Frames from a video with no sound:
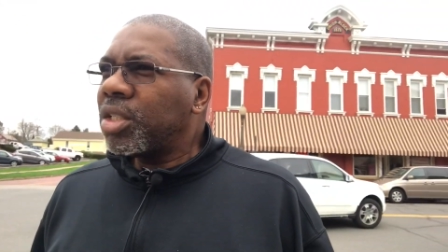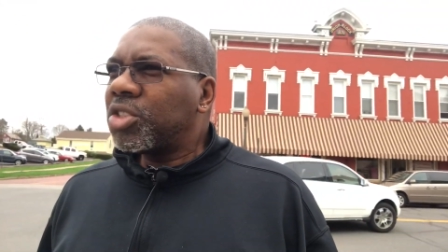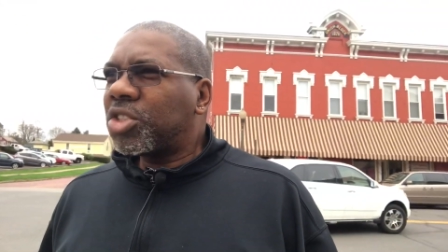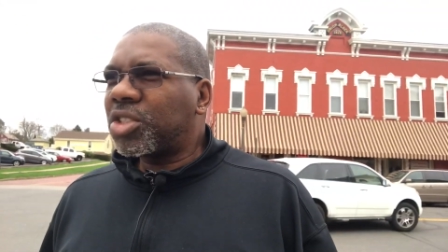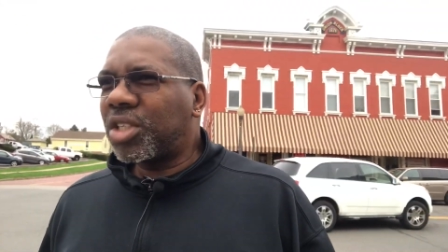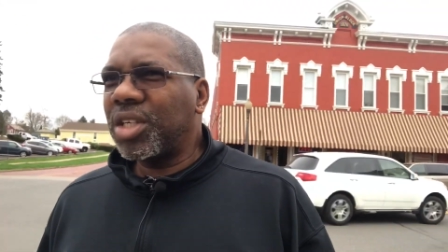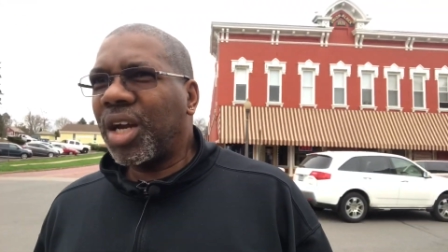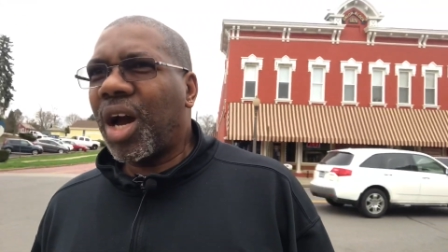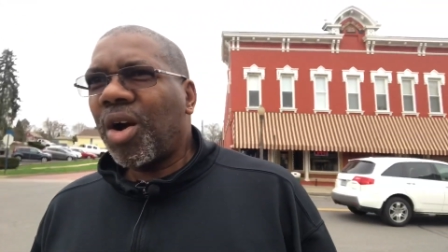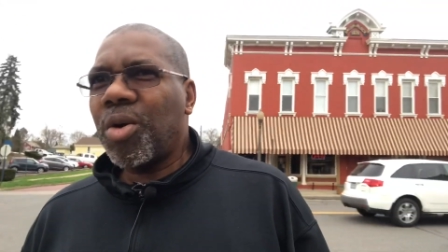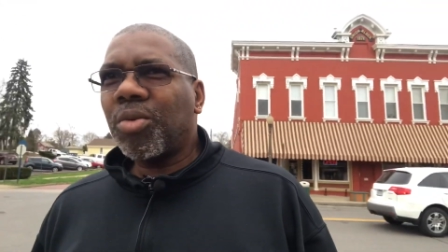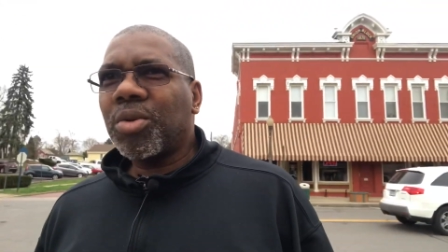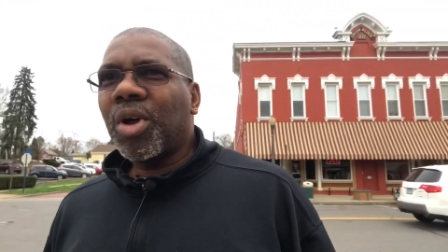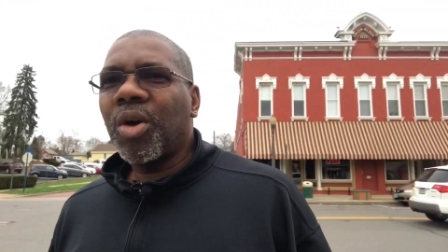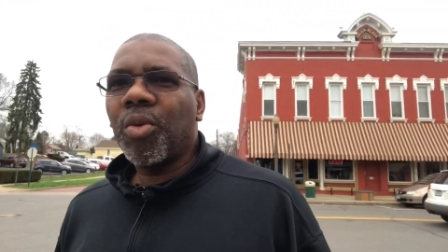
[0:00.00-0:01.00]
Just get
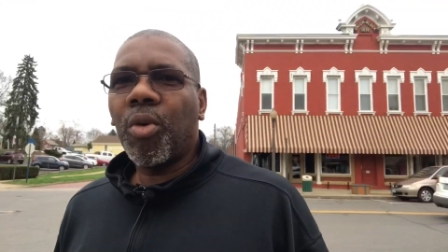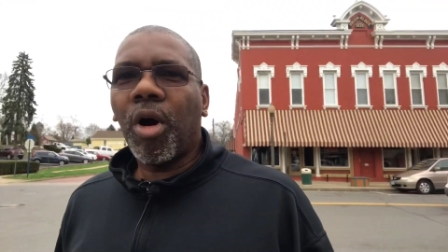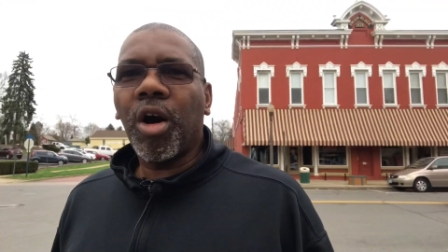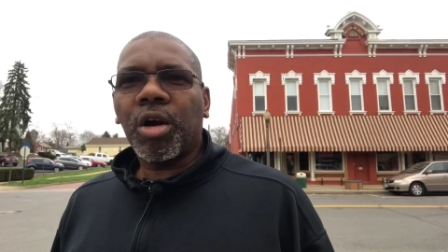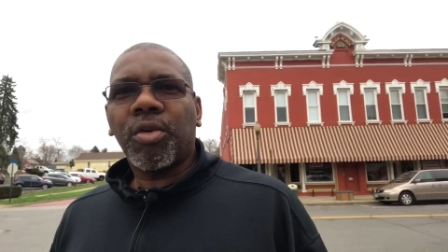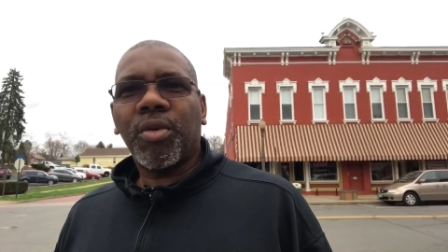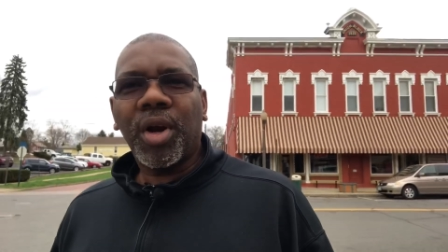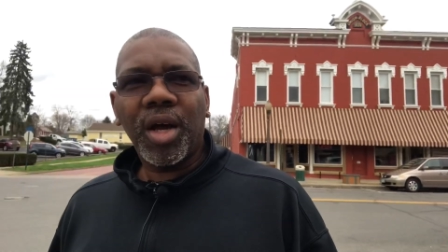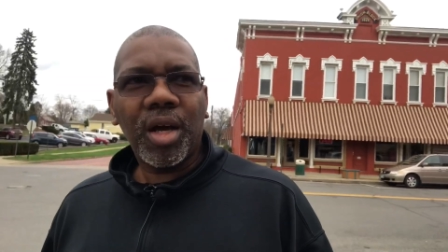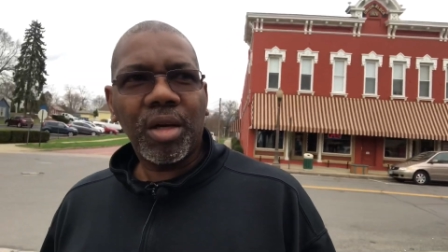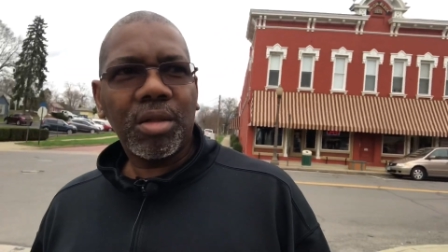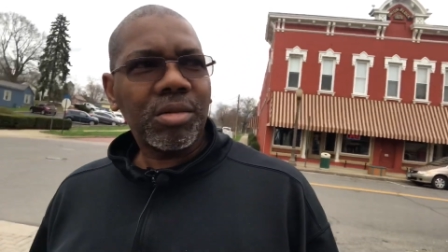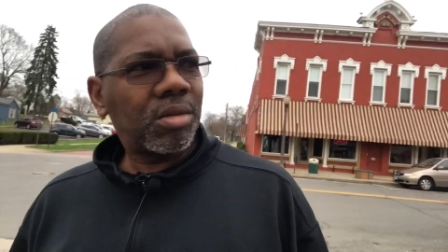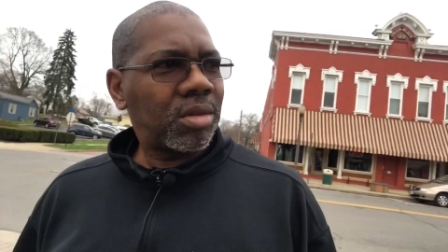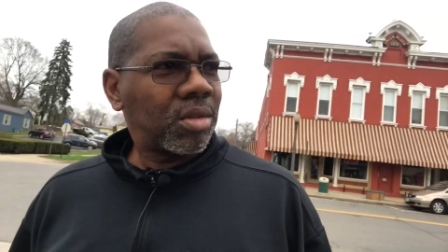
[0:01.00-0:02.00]
out, walk
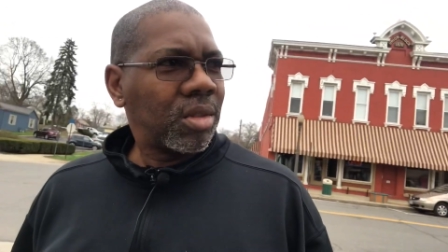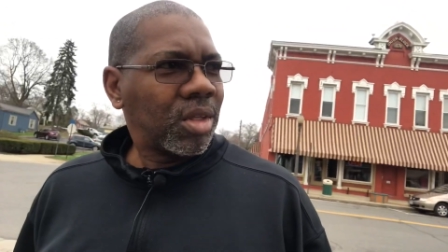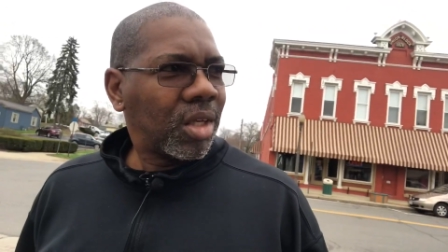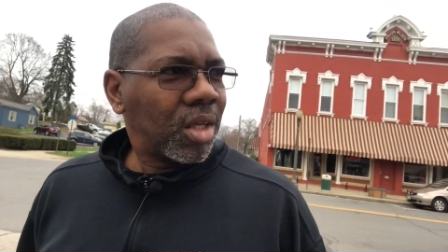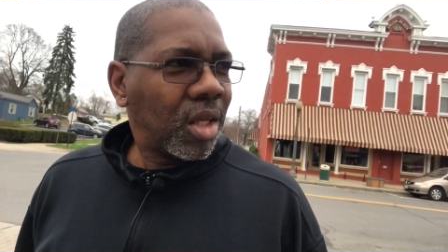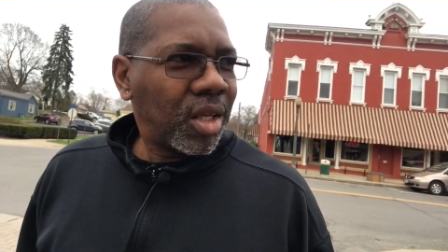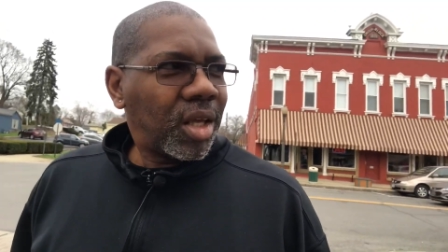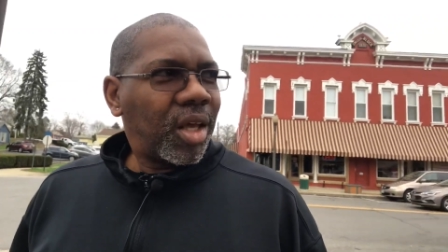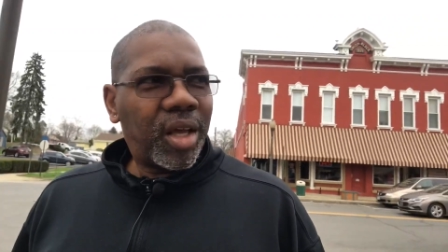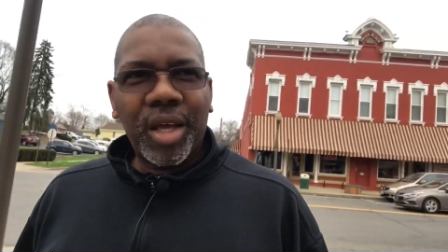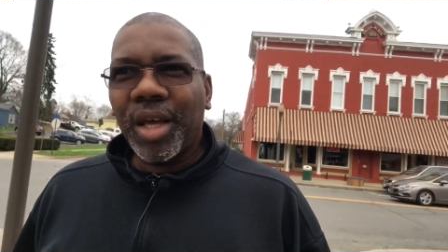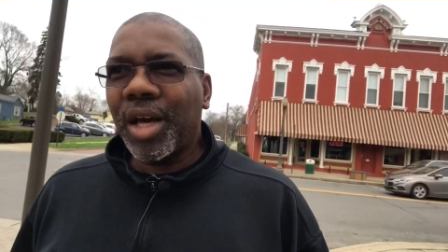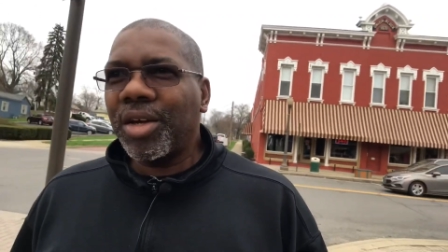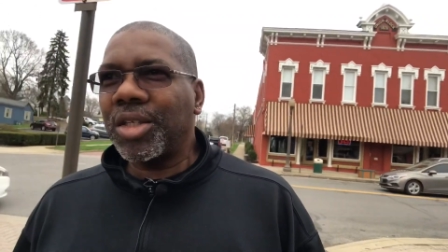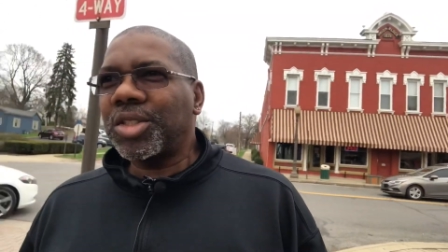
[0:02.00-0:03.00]
around,
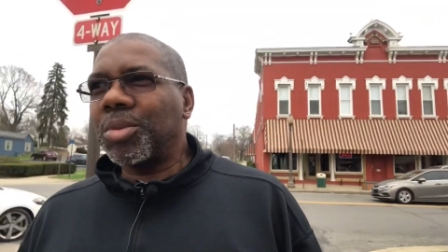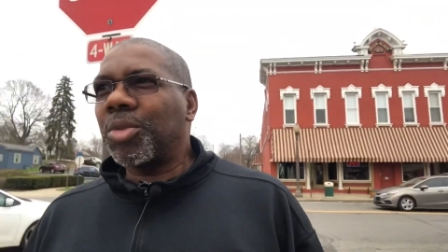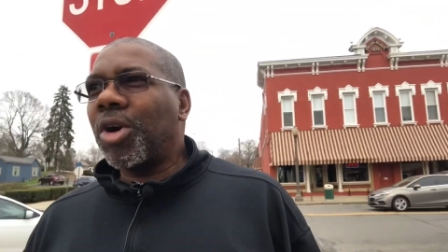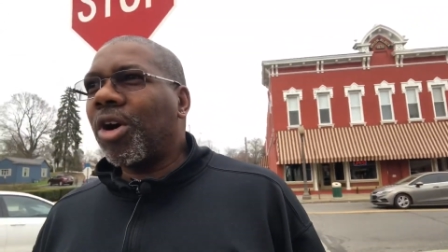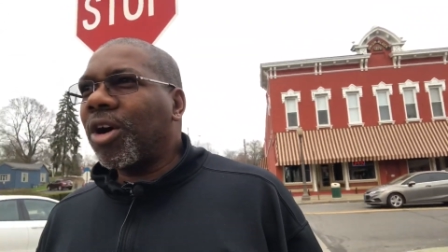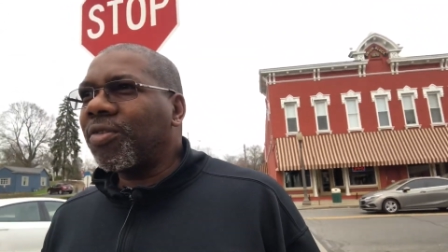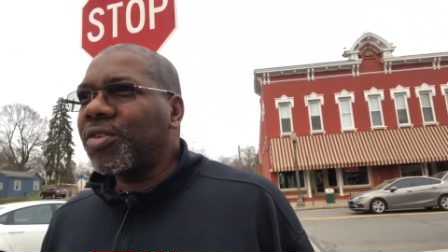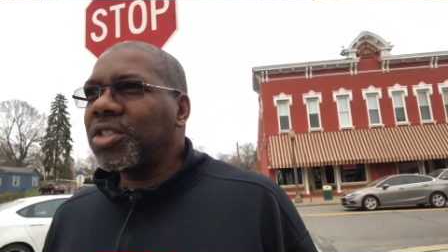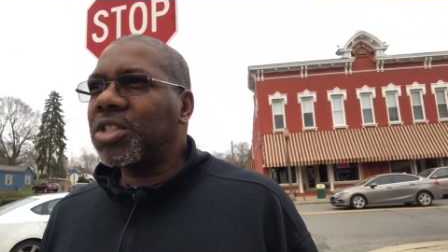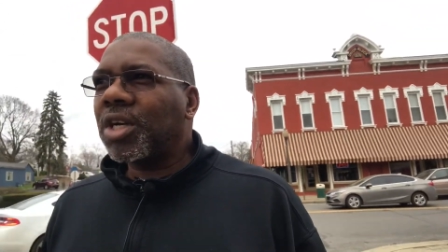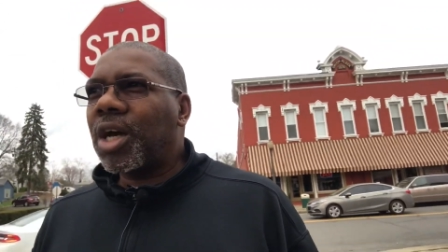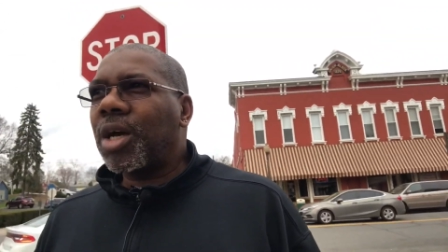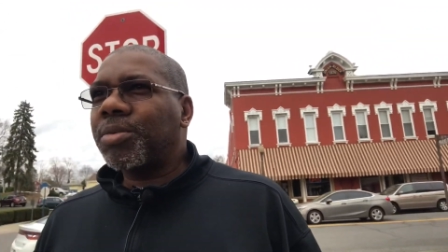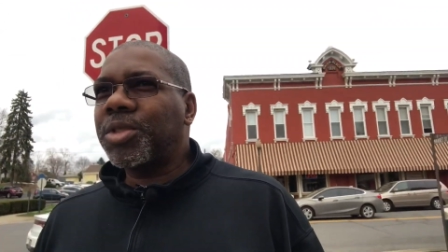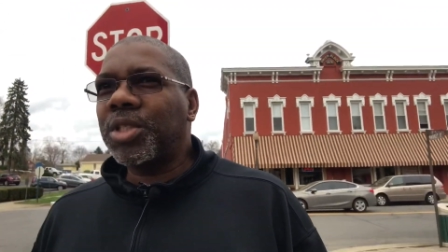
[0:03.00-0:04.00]
hang out at some coffee
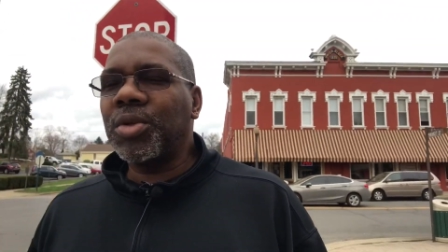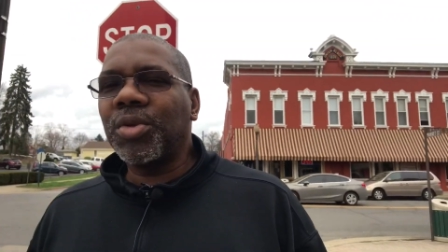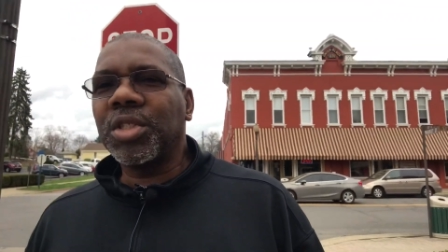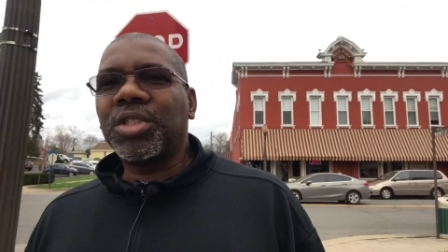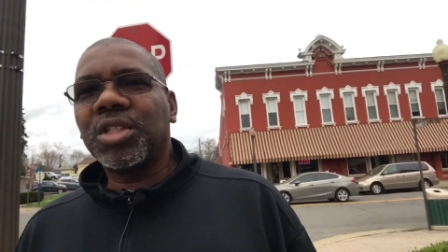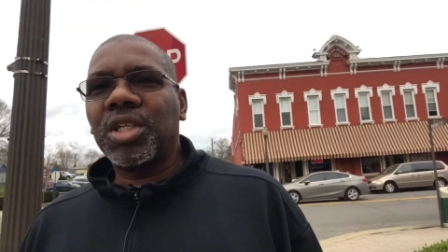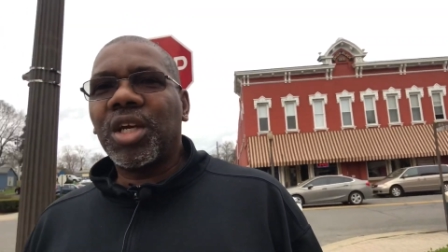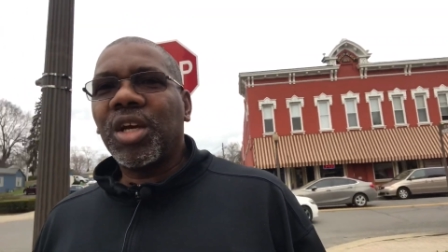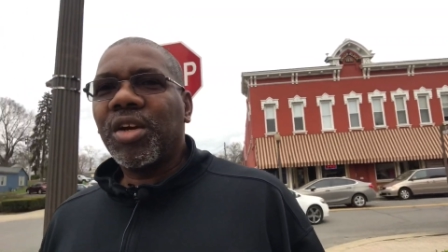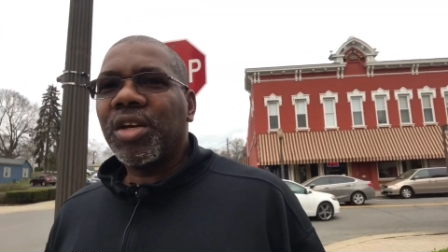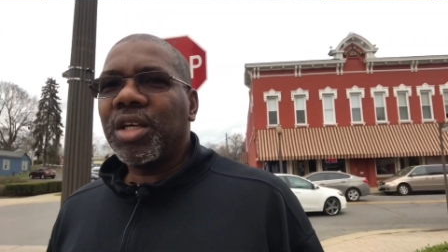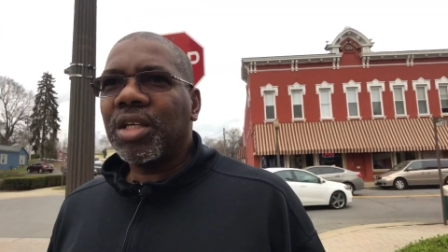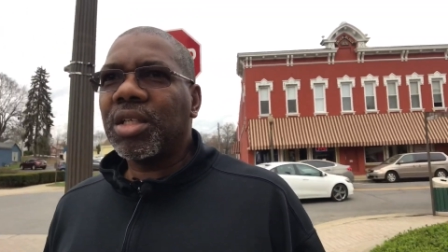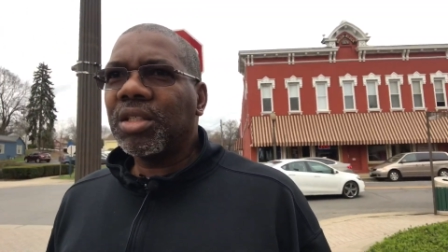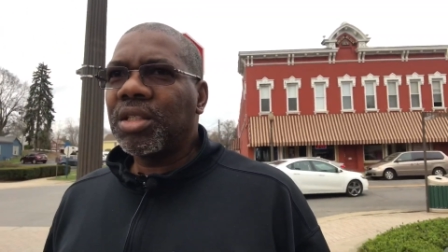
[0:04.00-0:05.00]
shops, see what's in the
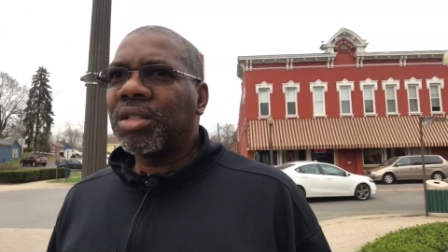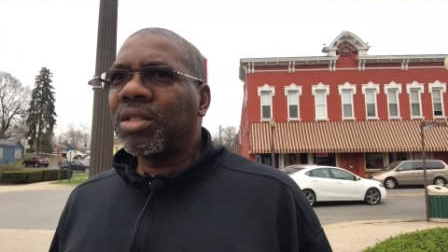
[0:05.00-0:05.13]
area.